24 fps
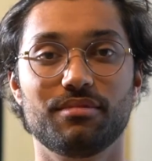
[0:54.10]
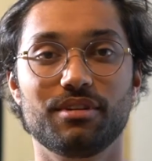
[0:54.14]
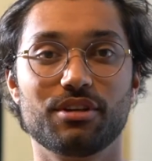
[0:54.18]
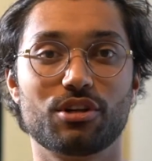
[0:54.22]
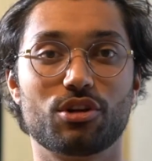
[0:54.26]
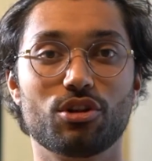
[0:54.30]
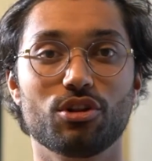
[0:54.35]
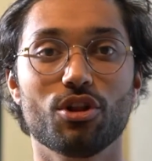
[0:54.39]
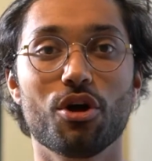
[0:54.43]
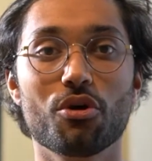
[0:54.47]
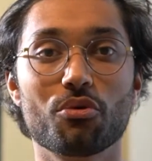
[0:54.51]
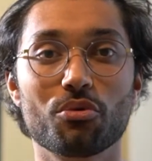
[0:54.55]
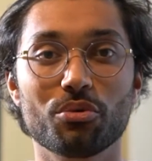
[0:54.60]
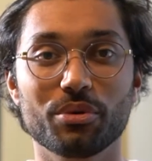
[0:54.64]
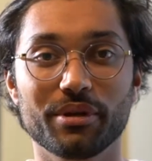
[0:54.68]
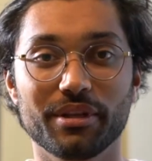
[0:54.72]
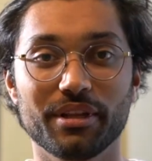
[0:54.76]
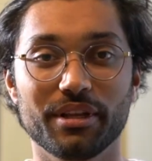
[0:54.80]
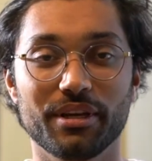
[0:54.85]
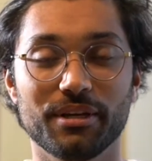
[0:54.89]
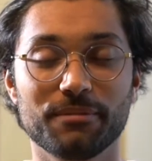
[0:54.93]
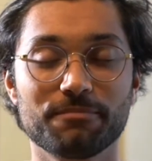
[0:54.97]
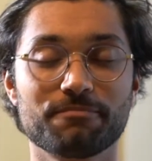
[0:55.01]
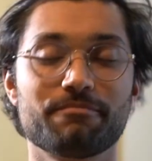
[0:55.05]

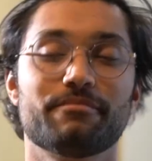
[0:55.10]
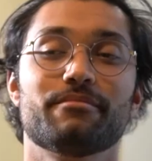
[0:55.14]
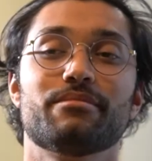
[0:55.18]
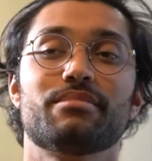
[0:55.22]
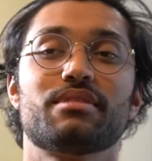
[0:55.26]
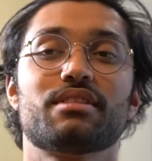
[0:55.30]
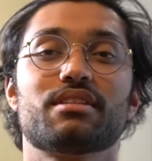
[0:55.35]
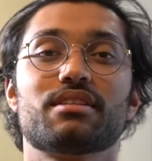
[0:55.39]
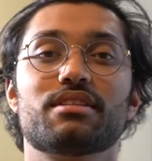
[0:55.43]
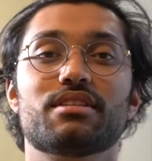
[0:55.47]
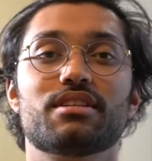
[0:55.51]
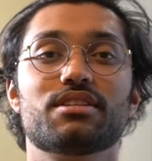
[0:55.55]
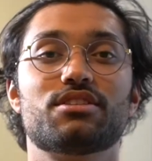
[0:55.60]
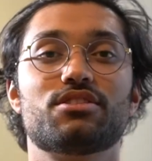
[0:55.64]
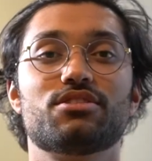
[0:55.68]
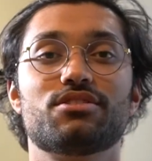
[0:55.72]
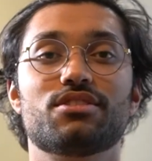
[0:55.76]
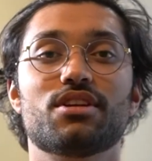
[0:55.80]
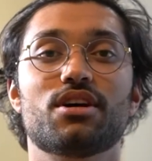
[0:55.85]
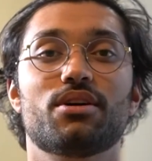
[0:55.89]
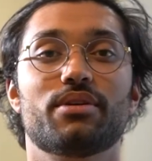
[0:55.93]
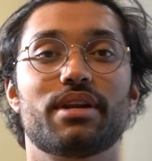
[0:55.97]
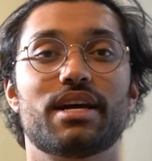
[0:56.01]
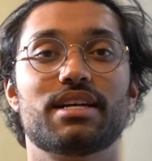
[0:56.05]
colloquially, this is
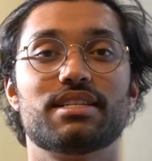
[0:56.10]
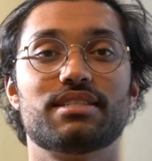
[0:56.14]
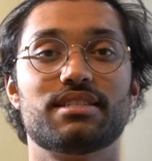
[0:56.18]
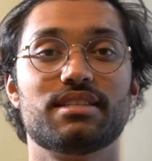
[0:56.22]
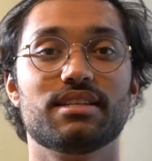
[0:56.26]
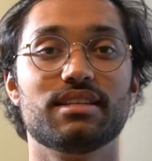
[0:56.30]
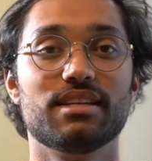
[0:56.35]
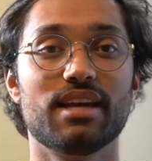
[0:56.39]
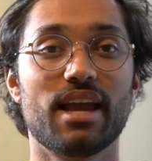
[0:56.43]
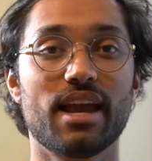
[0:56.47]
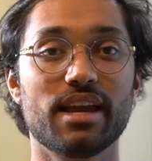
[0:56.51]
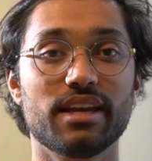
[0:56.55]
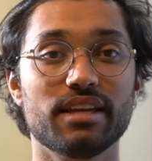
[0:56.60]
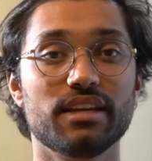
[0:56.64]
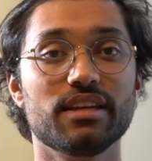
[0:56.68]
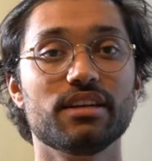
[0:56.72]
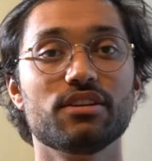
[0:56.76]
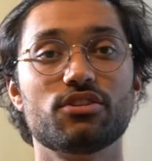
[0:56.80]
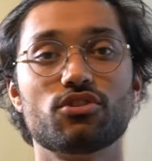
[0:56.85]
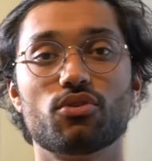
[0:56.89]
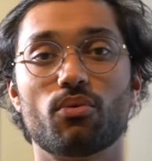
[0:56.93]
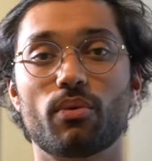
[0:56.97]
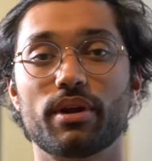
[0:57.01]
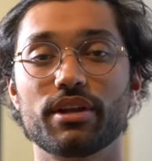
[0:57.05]
known as the
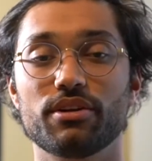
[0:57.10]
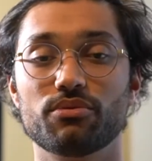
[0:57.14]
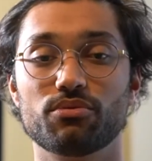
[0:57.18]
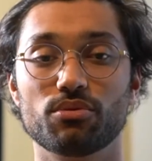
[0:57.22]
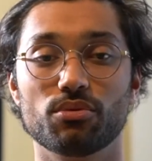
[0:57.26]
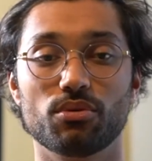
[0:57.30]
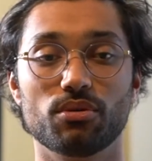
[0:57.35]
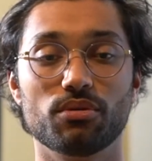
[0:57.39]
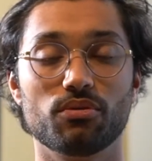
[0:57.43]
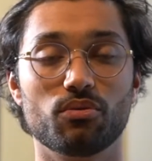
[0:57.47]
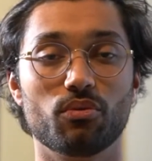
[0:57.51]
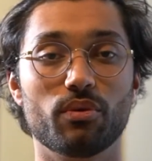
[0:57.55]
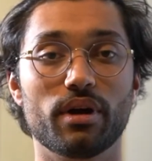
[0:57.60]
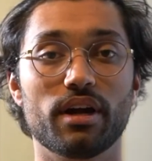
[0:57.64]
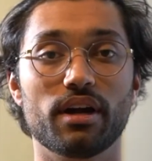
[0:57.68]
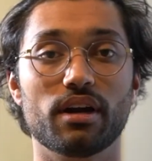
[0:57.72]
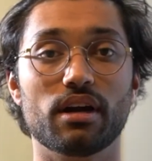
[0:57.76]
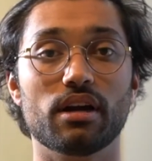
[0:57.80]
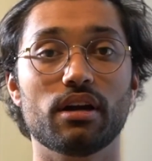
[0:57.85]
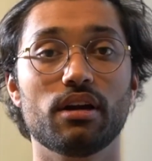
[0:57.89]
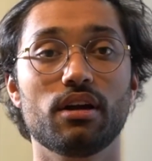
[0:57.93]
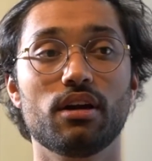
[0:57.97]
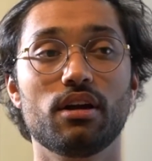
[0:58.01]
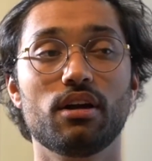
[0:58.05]
80-20 rule,
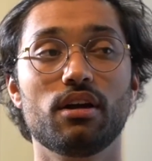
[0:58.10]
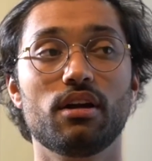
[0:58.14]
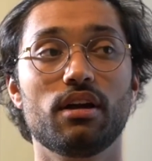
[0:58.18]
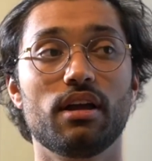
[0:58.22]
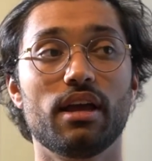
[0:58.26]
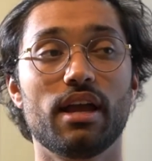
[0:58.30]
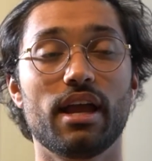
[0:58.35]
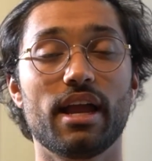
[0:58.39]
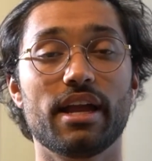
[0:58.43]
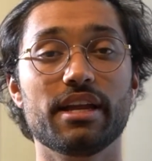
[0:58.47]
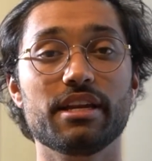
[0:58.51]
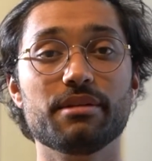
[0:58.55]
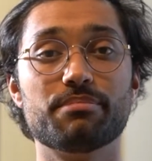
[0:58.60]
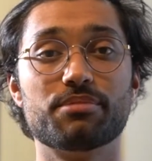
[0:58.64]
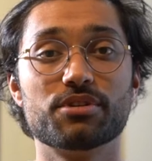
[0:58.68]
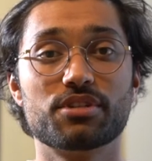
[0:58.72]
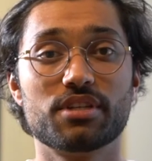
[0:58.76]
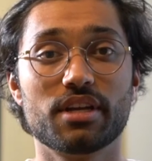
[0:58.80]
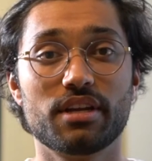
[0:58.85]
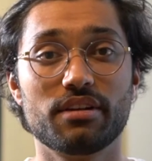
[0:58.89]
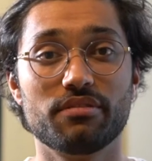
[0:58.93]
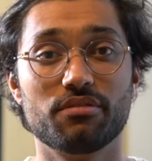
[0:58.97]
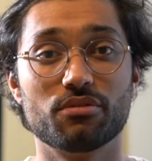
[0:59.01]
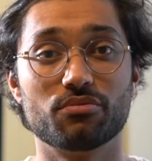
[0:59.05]
where
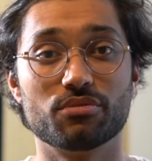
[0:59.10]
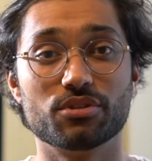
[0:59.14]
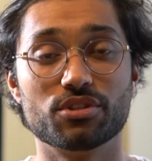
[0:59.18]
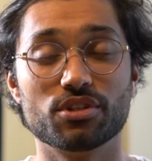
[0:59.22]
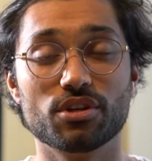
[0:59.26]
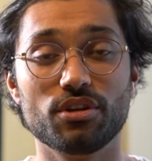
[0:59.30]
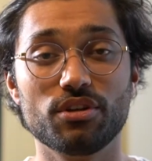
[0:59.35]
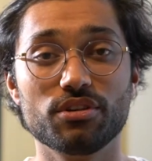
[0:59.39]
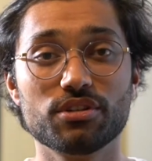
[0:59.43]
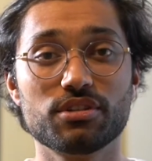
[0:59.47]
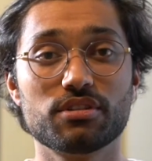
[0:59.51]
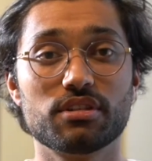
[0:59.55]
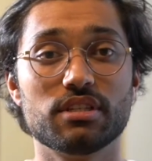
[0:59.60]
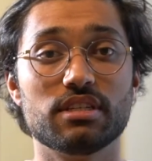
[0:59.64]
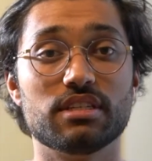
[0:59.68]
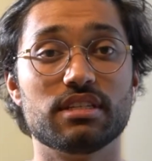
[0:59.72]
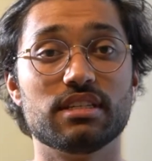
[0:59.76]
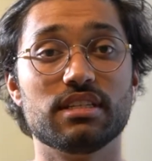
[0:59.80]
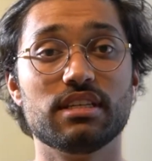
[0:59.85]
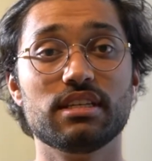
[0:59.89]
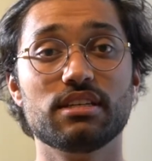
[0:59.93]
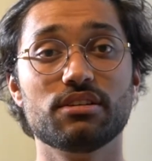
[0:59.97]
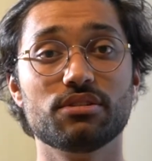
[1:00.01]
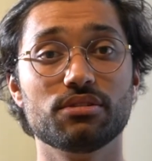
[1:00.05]
80% of the results is
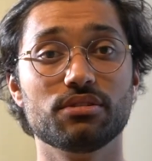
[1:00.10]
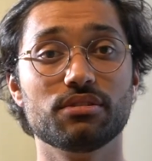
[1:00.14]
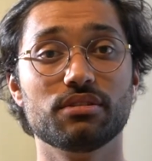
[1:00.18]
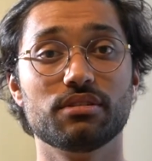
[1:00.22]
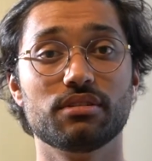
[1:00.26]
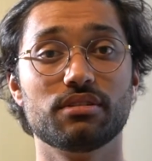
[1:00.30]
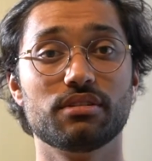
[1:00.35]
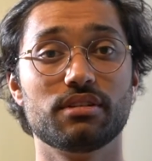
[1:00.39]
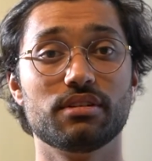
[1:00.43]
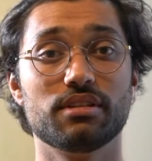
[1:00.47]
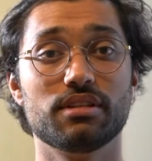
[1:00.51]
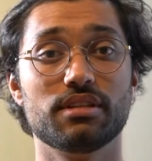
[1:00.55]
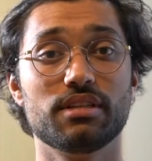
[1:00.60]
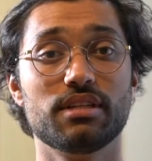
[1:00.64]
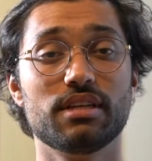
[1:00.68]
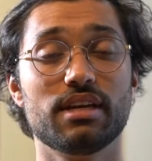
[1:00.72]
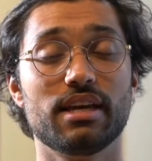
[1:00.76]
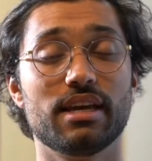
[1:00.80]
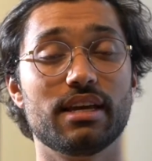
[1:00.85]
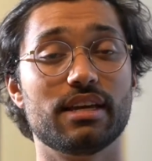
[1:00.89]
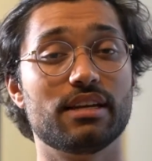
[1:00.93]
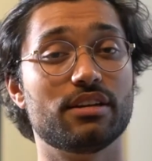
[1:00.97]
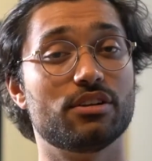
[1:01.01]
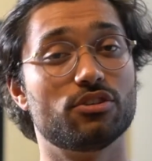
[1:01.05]
yielded
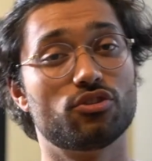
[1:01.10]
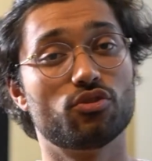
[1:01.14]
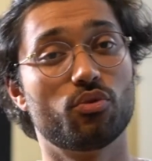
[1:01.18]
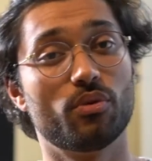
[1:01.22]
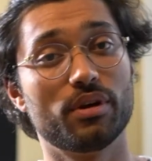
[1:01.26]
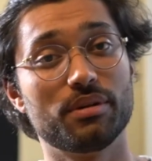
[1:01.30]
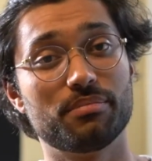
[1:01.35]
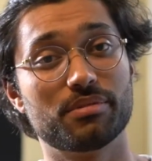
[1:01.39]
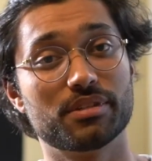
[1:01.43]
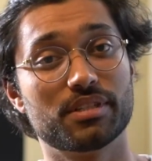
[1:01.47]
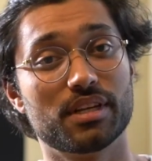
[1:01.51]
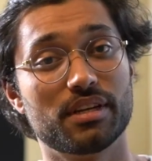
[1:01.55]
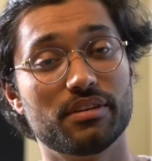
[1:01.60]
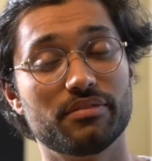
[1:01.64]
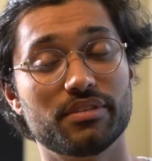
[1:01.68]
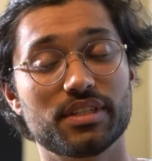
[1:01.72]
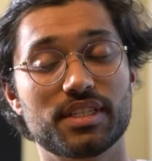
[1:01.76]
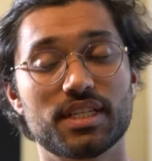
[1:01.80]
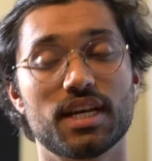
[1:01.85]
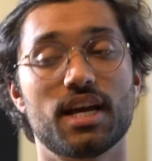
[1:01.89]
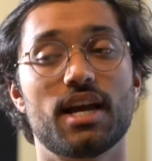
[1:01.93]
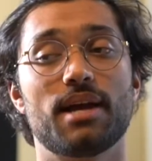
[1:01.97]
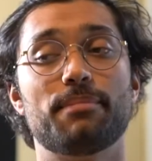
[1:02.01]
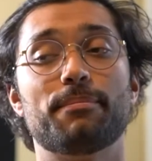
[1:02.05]
in 20% of the
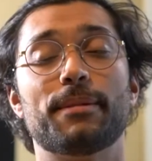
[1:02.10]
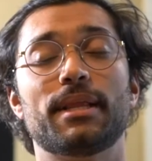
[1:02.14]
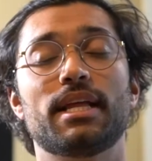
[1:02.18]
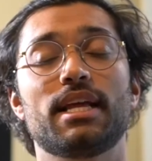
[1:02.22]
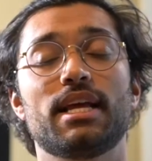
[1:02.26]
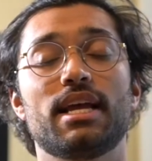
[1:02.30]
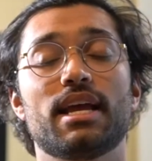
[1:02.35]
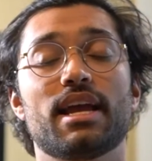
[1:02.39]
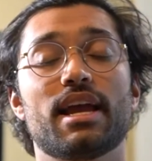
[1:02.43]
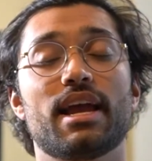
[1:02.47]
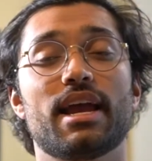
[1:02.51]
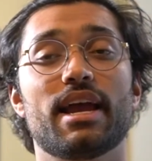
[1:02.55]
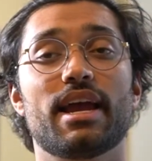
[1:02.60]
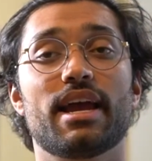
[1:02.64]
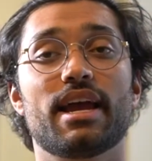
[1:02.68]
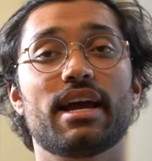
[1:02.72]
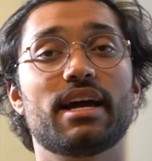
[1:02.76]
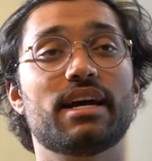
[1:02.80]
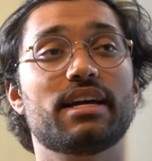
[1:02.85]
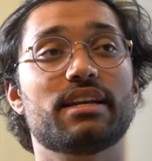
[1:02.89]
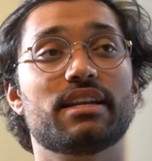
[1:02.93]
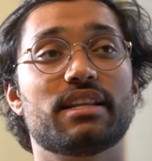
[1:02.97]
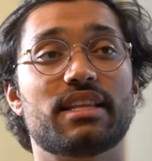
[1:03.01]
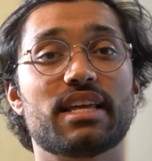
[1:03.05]
time.
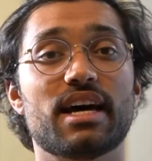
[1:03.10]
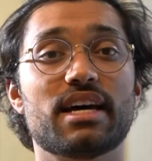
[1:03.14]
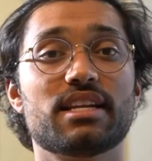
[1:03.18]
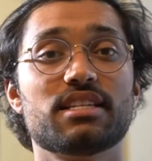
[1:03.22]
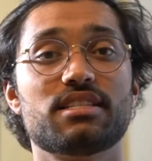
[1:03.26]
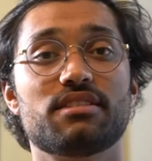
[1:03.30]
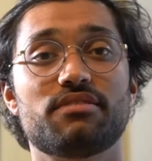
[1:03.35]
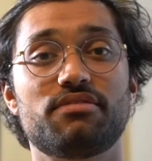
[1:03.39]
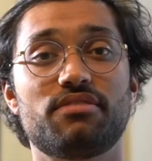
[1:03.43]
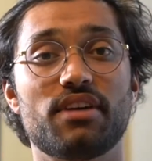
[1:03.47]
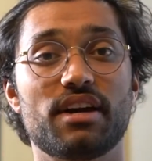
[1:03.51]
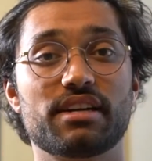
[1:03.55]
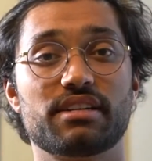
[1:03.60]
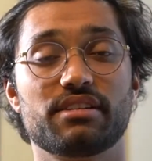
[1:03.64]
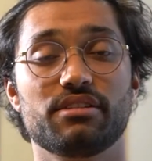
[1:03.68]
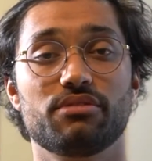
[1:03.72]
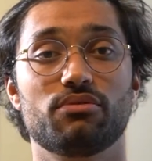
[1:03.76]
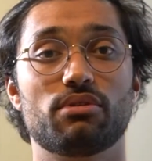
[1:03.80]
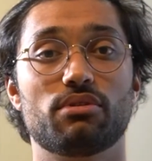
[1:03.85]
And that is effectively